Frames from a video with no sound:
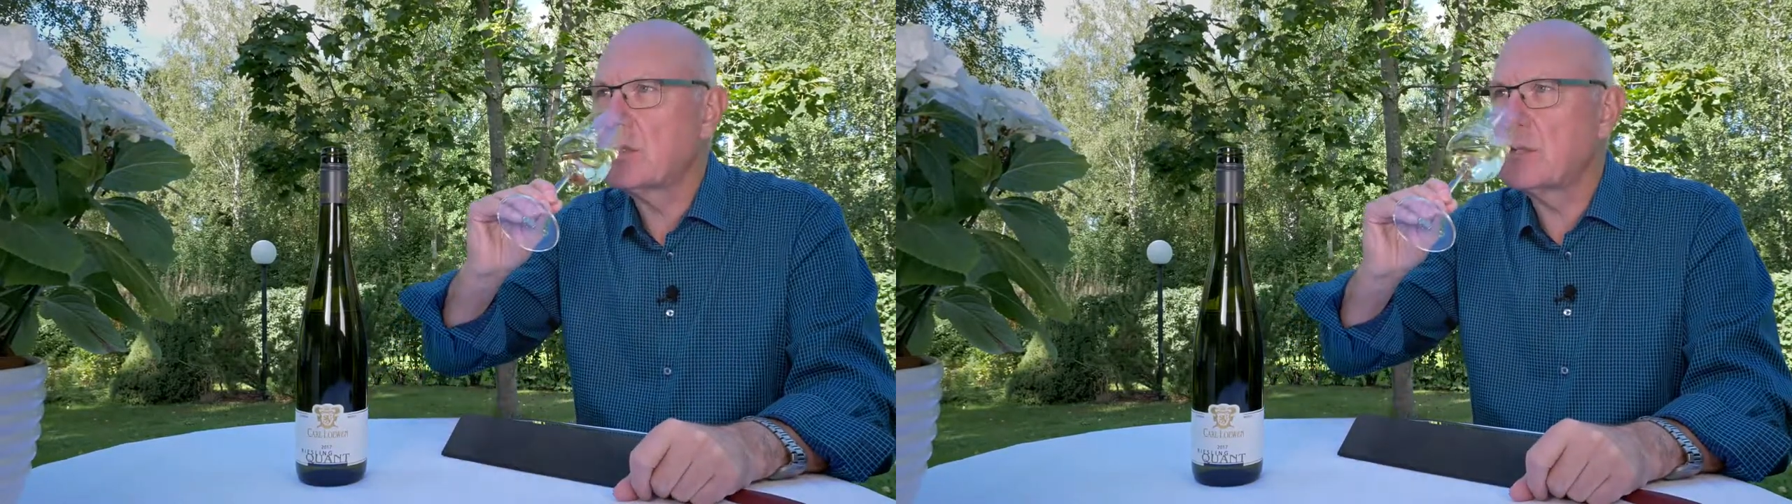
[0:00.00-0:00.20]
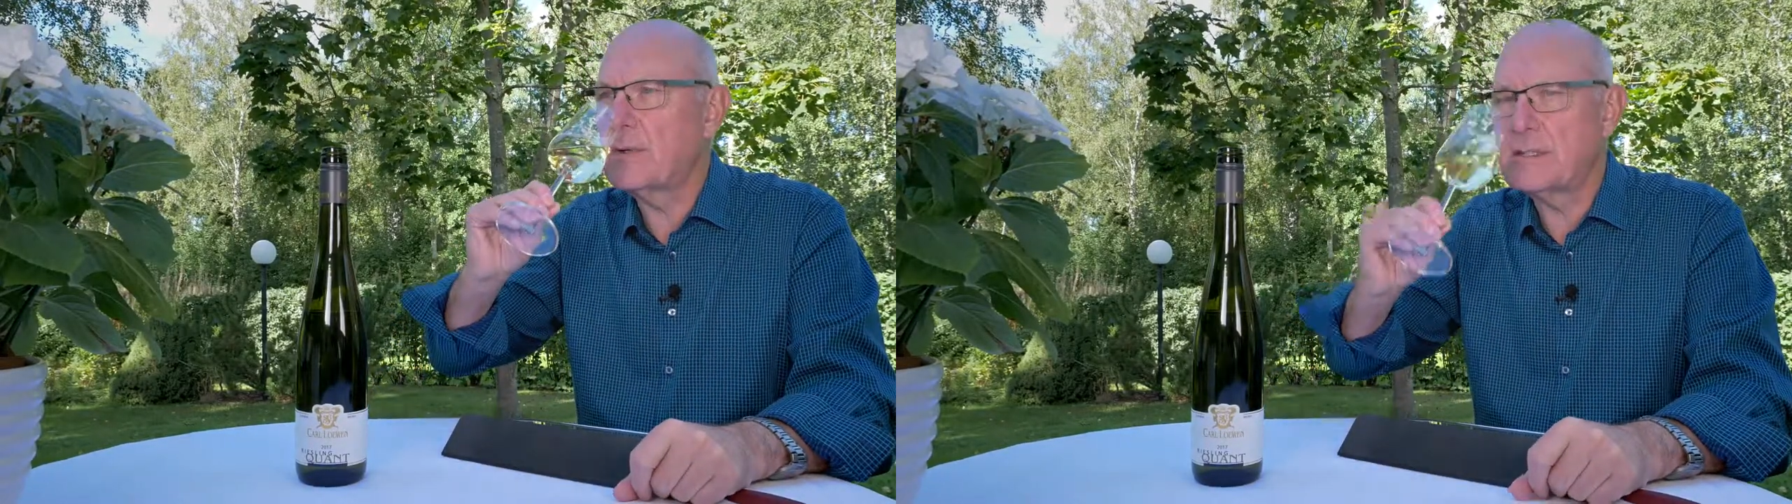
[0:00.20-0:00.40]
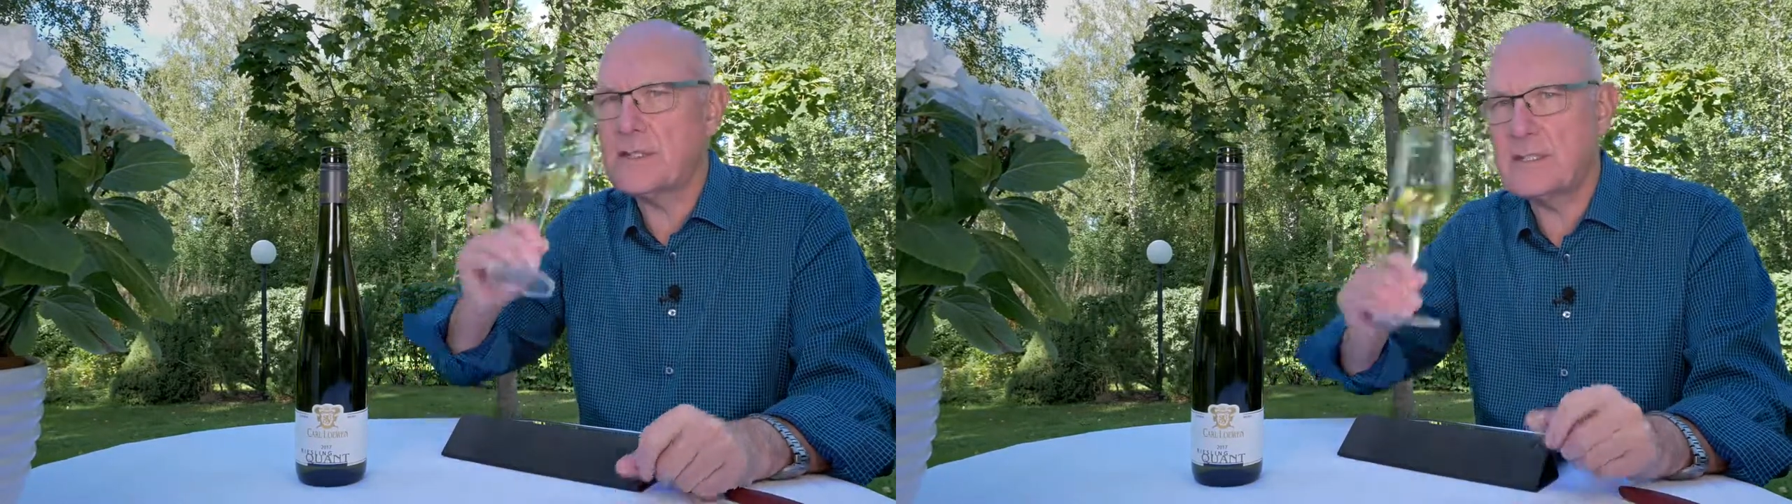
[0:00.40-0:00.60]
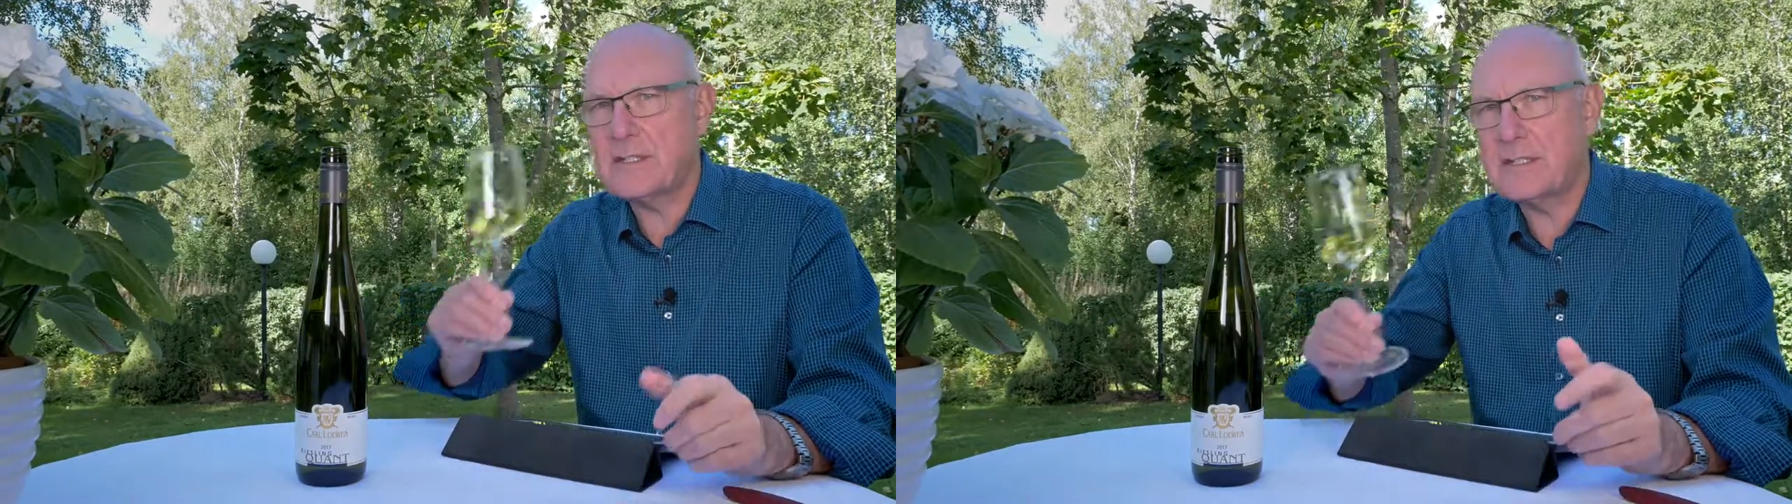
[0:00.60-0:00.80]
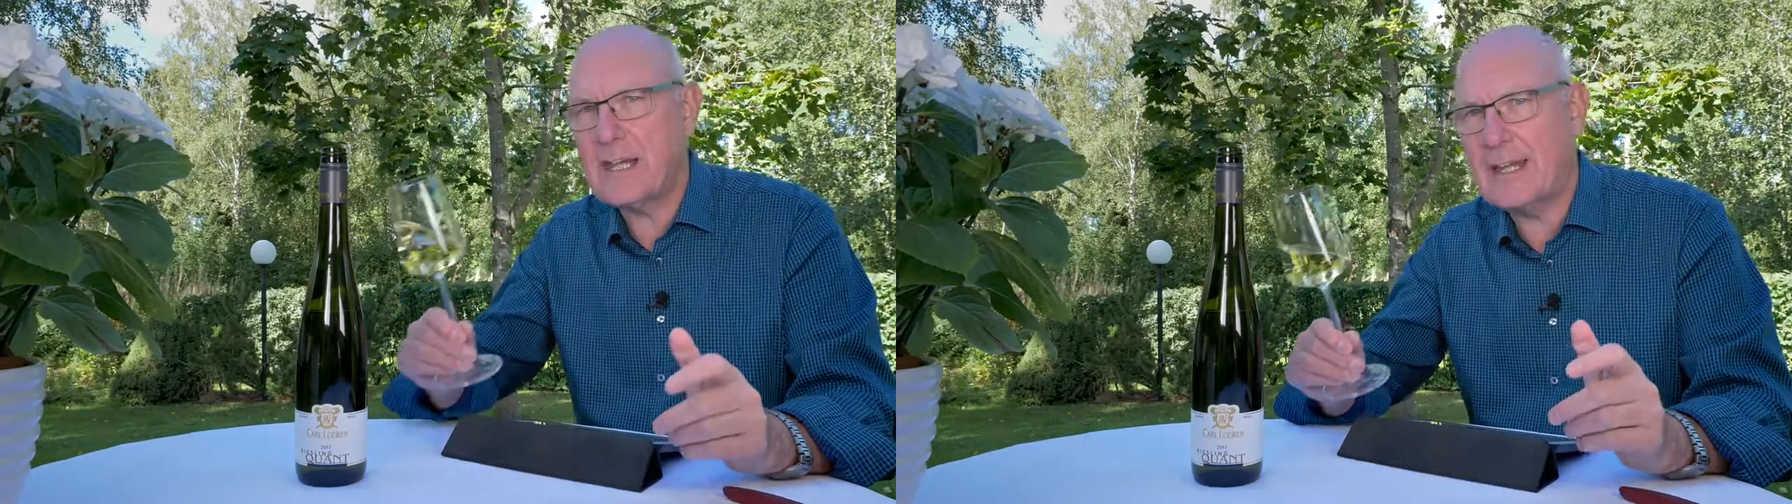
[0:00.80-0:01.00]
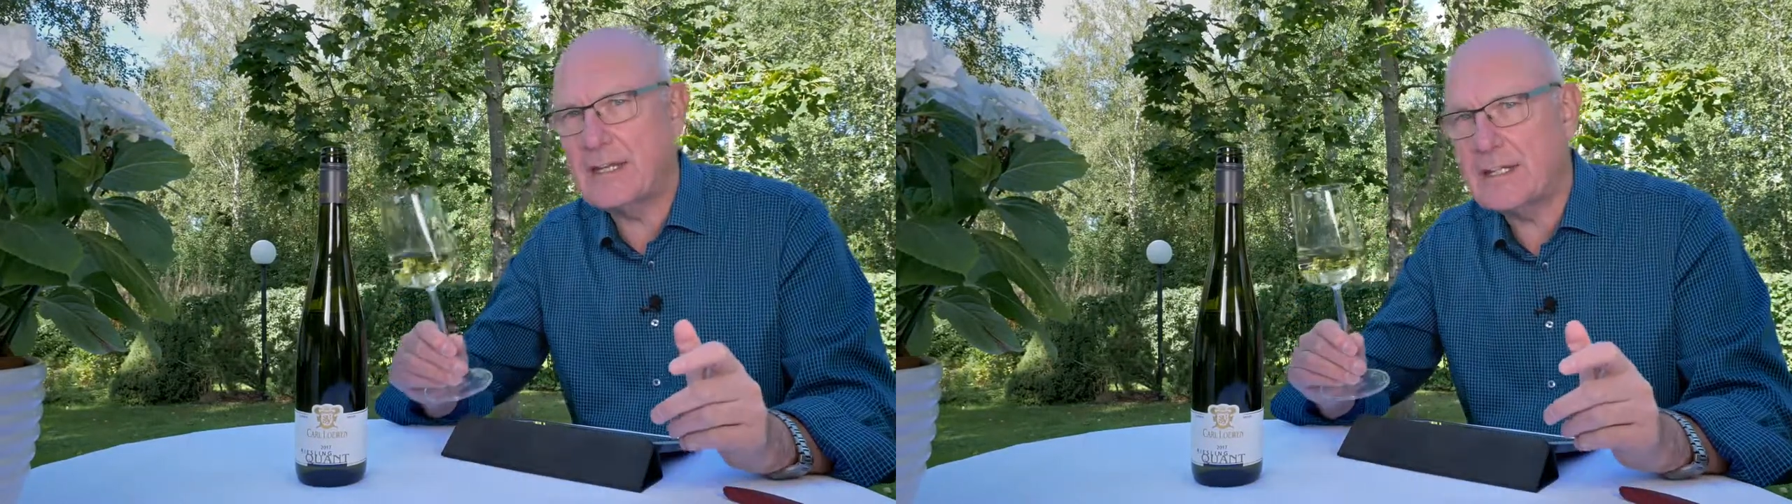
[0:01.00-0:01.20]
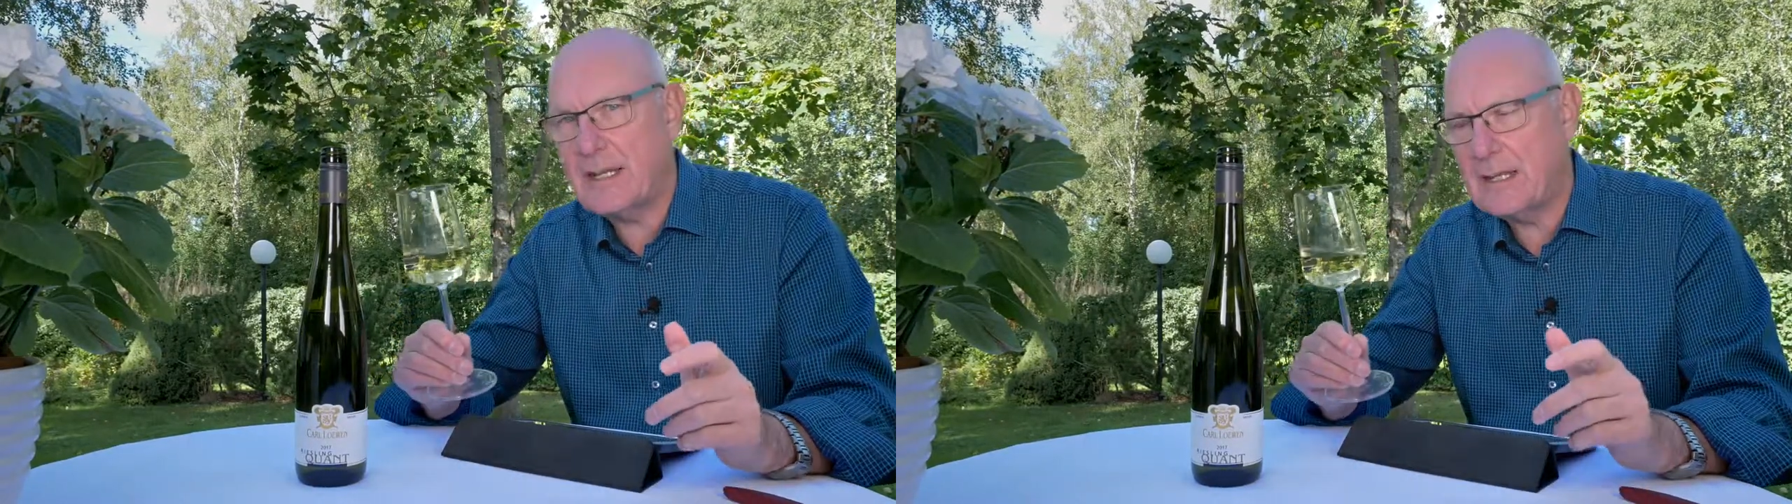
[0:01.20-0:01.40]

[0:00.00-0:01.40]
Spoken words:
so it doesn't taste